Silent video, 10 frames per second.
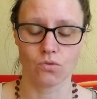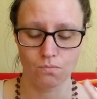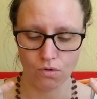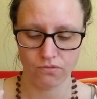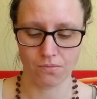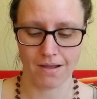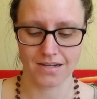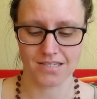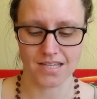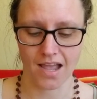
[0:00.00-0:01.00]
move your
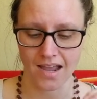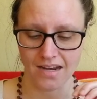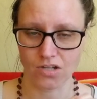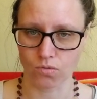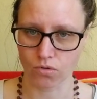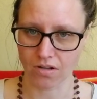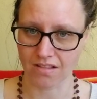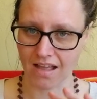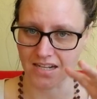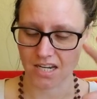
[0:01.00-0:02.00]
mind aside and you look
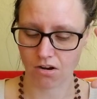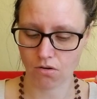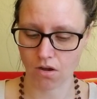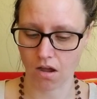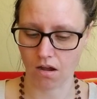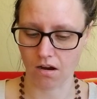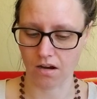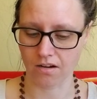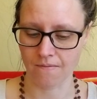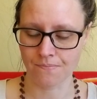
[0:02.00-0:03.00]
at that tarot
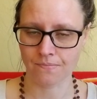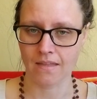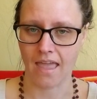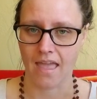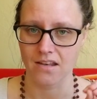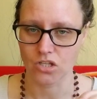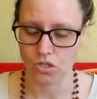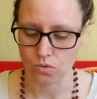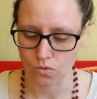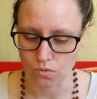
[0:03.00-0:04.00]
card and
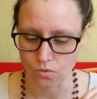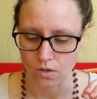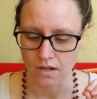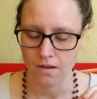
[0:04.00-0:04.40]
you